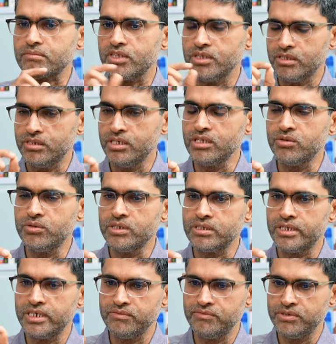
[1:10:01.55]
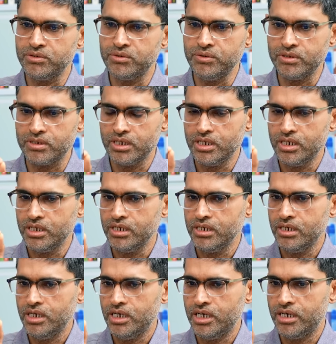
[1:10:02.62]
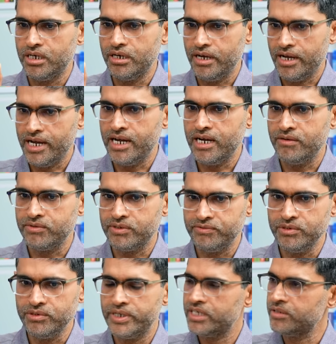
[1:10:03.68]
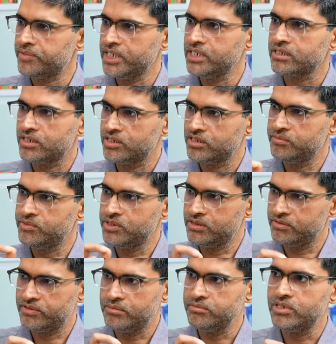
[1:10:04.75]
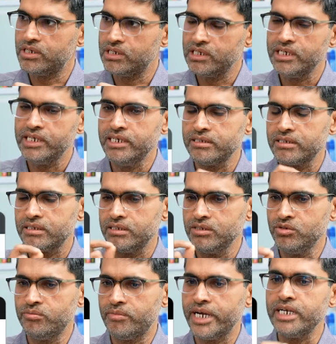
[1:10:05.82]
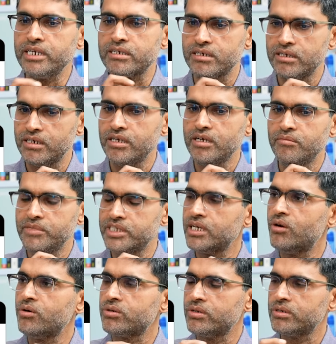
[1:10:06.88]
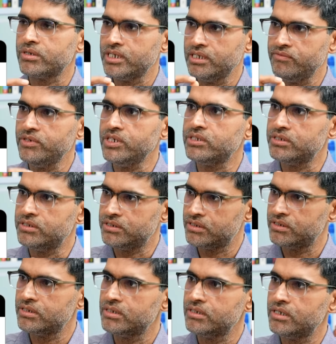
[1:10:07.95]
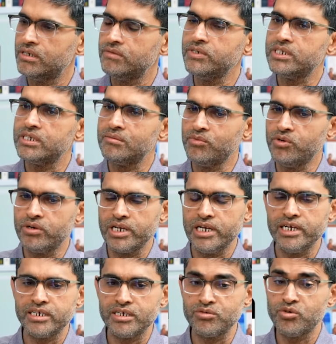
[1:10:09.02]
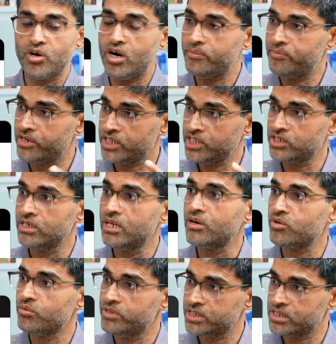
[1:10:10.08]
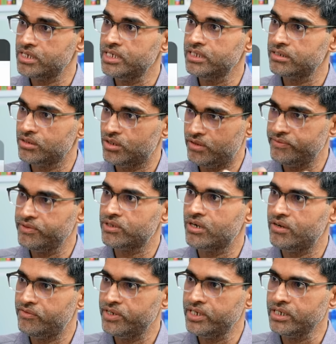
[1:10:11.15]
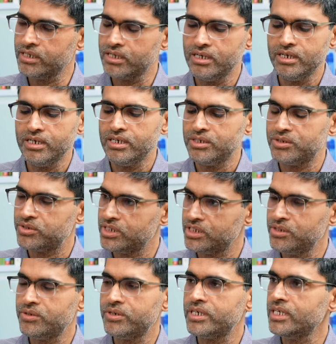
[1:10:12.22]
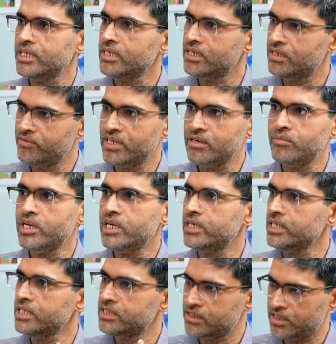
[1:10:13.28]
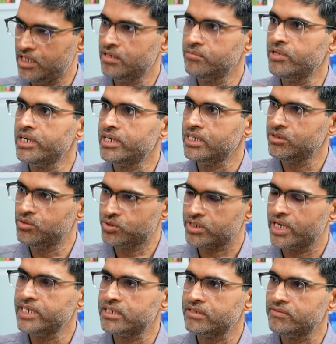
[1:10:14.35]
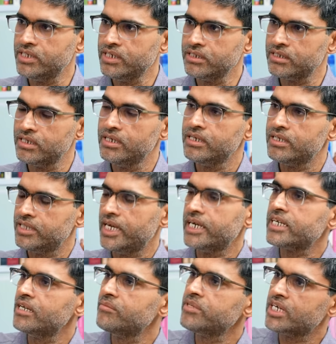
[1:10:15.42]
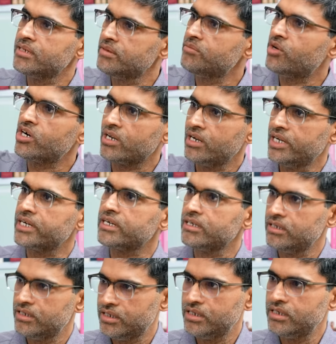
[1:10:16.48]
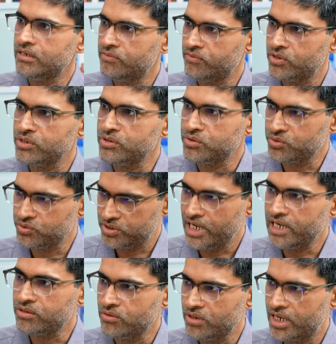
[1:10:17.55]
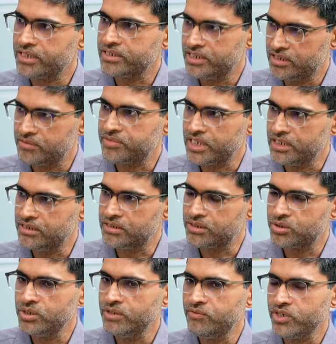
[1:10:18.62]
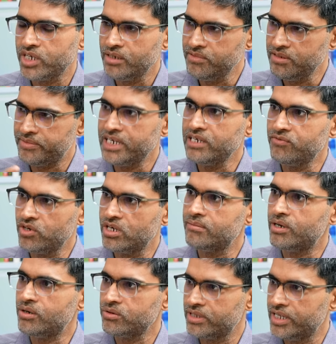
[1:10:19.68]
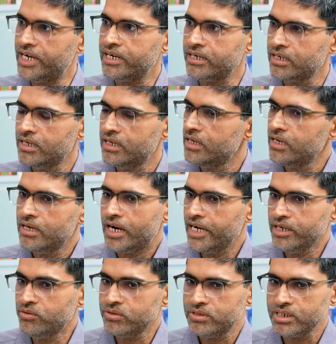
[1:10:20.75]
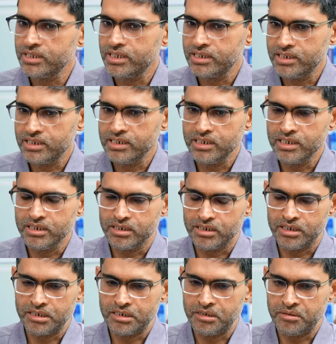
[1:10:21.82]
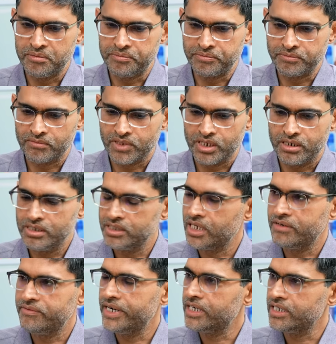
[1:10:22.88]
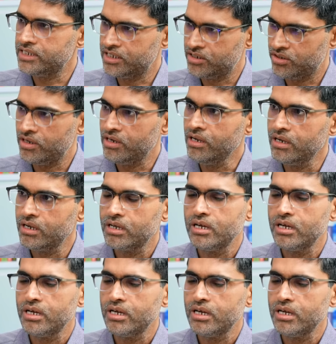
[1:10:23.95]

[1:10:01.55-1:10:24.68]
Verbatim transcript: The thing though is that if you don't uh, have a enterprise customers from the early days, you might miss out on key features mm-hmm. Uh, which are more related to operational robustness right. of your offering security, availability, scalability, those kinds of things, mm -hmm. that can become a bottleneck uh, for you to sell to large enterprises. Right. So if you can be mindful about mm-hmm. that, I don't think there is any um, disadvantage at all.